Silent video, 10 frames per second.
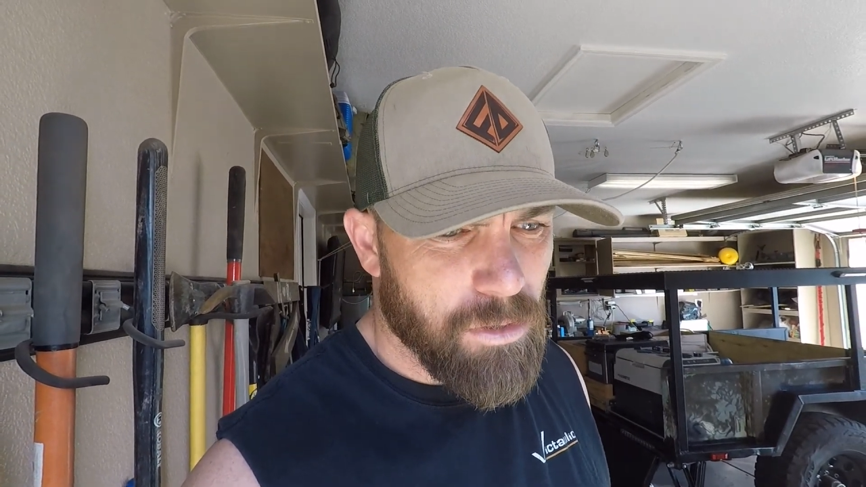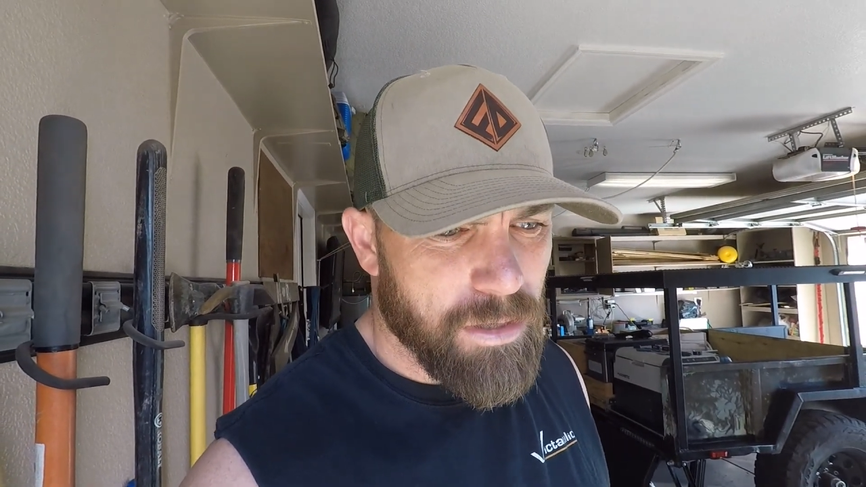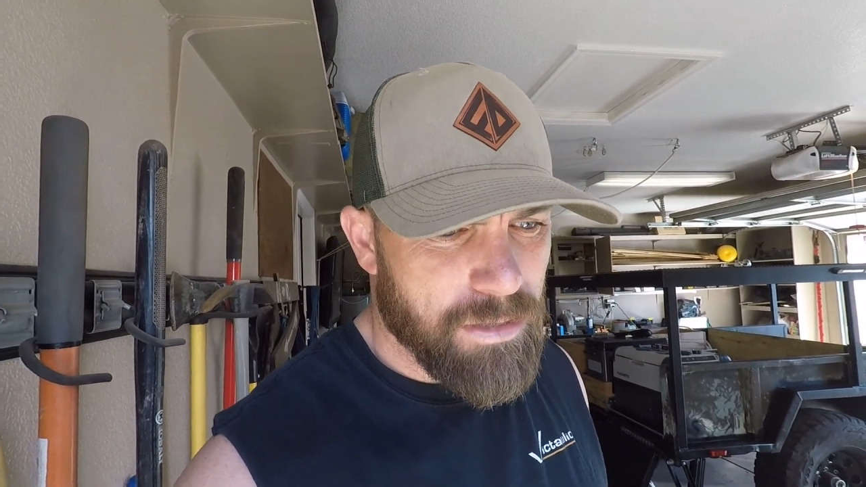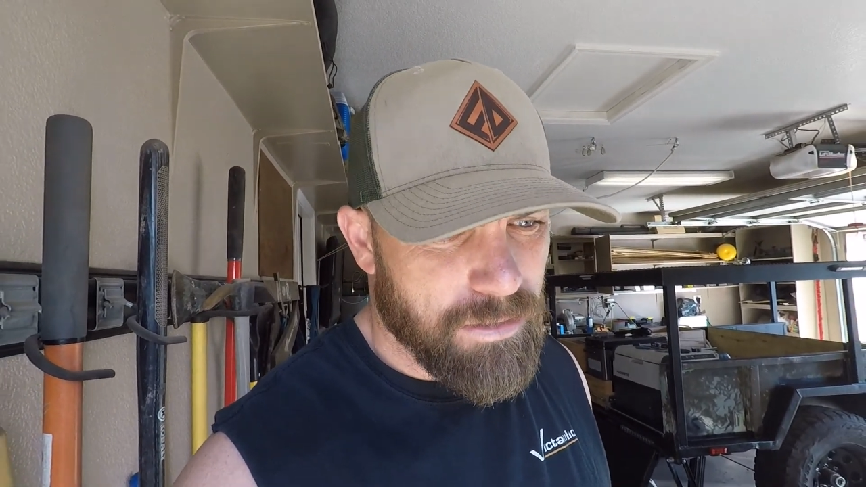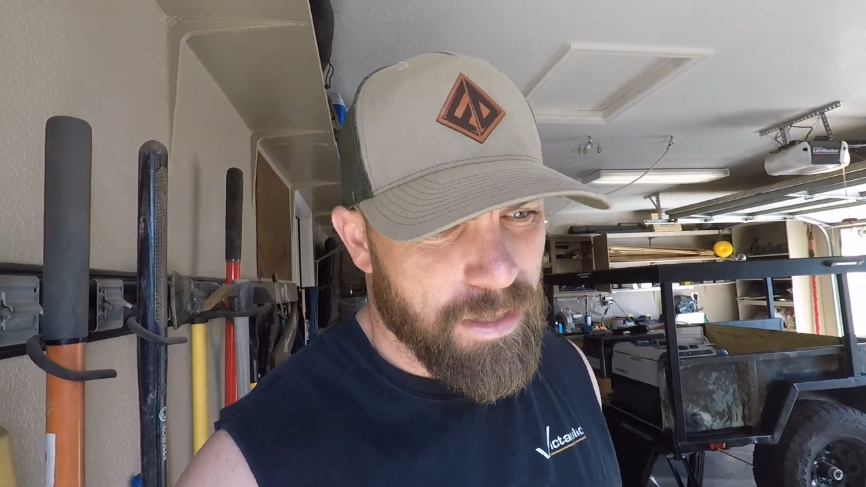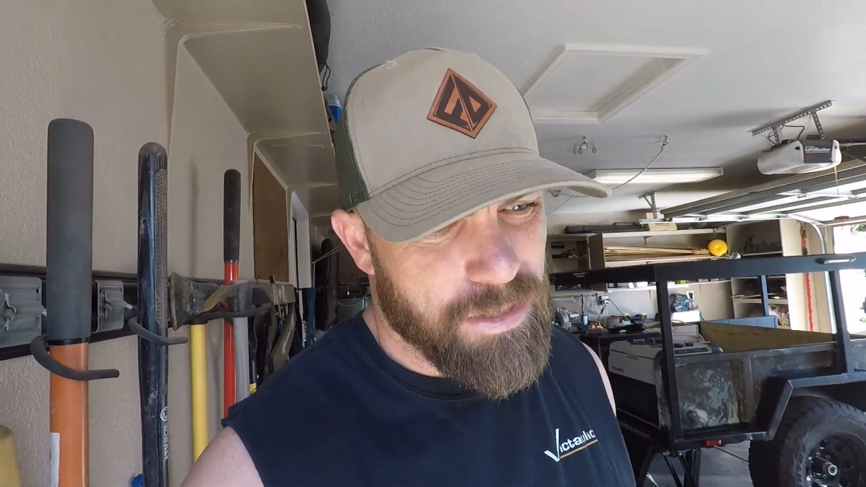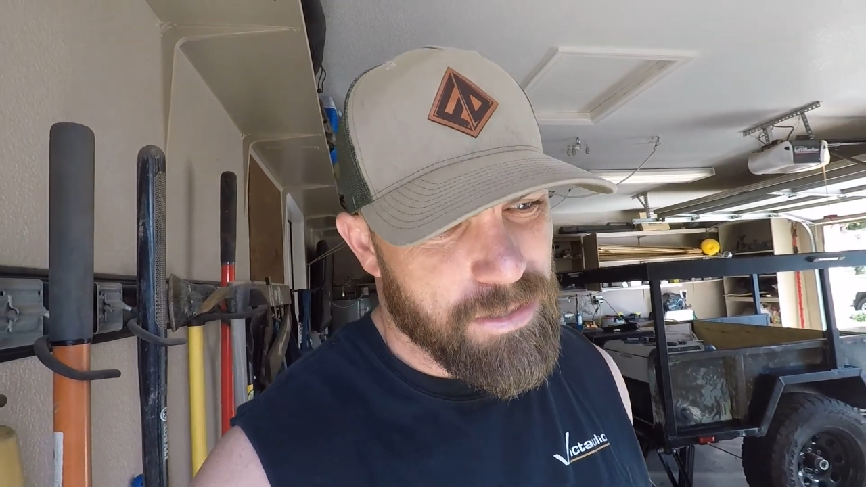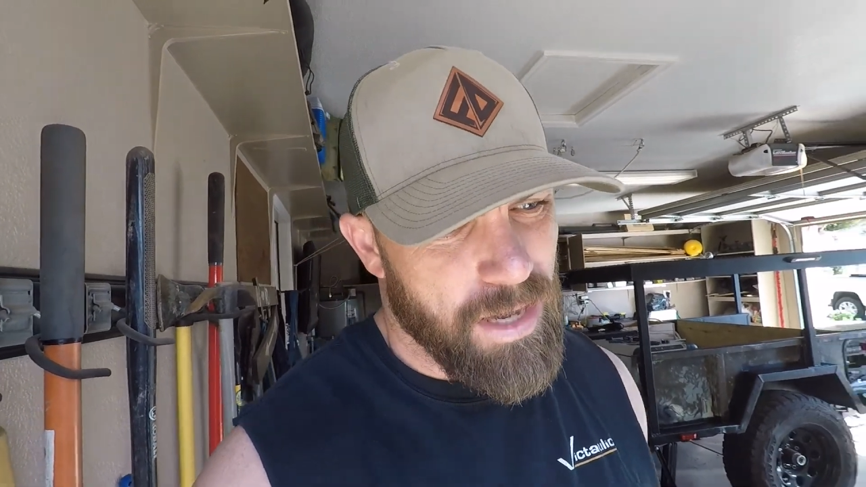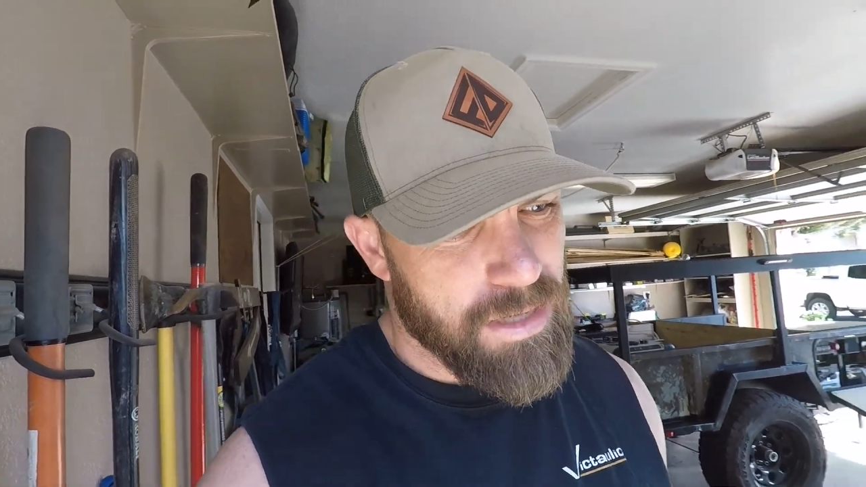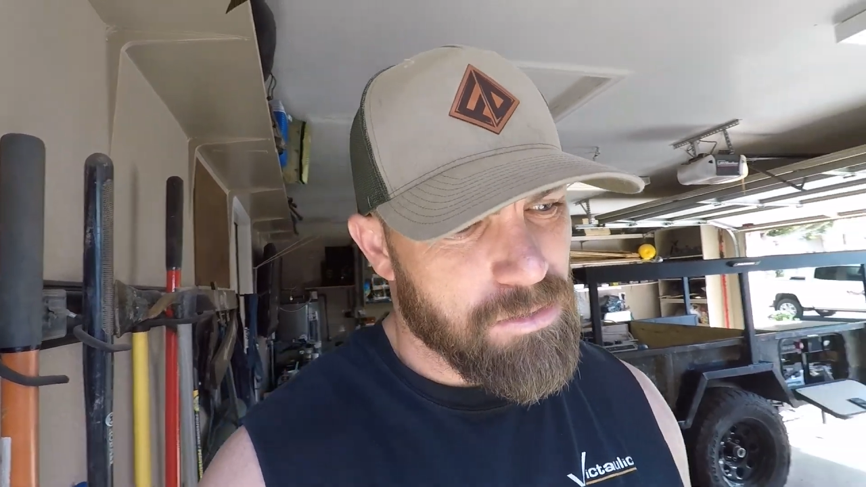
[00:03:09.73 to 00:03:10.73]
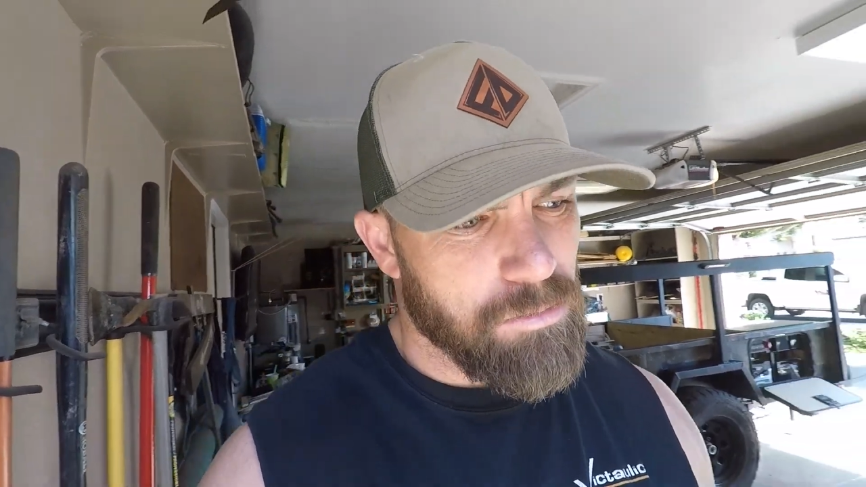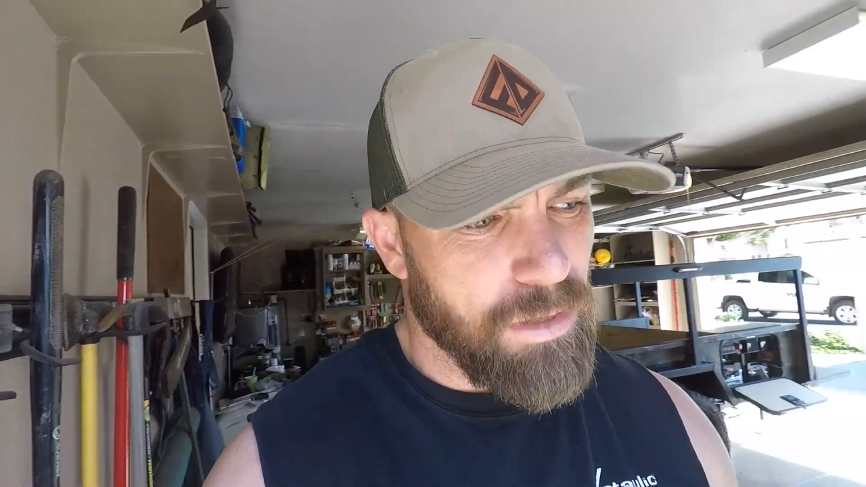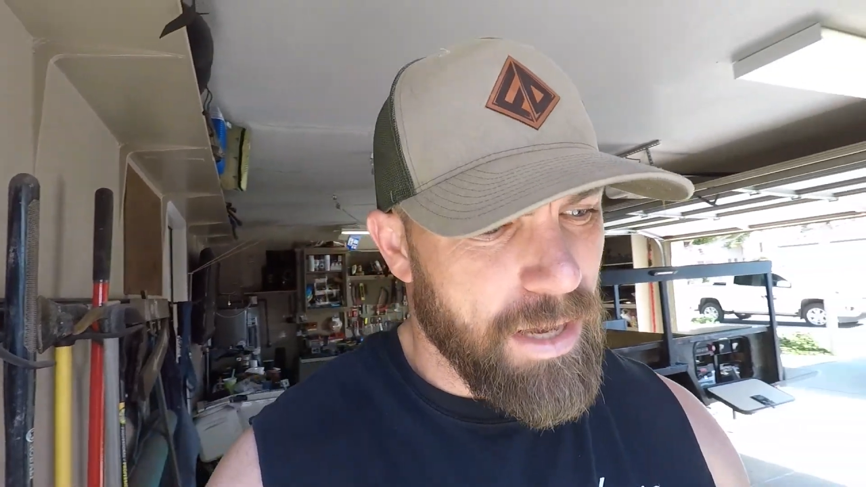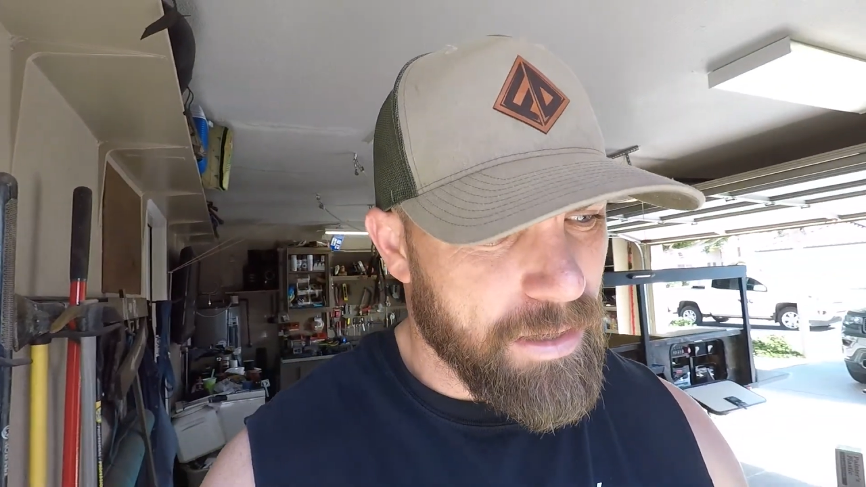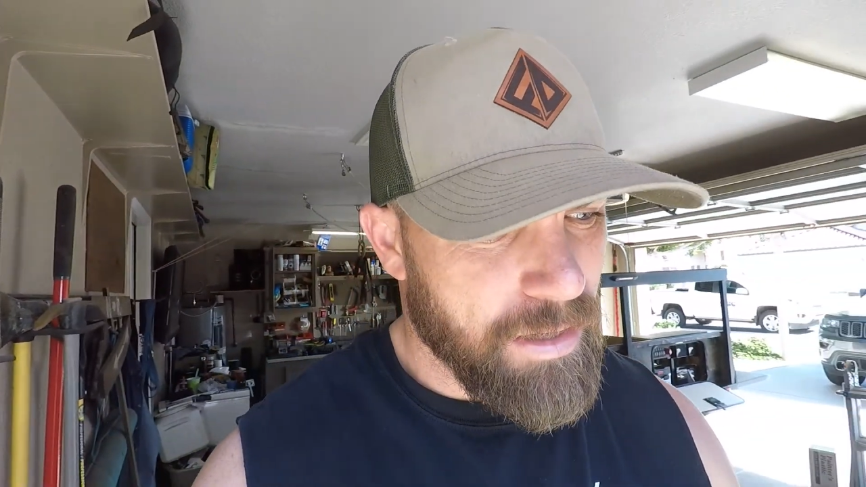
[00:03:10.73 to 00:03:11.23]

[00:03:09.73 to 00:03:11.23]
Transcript: insulation. The actual black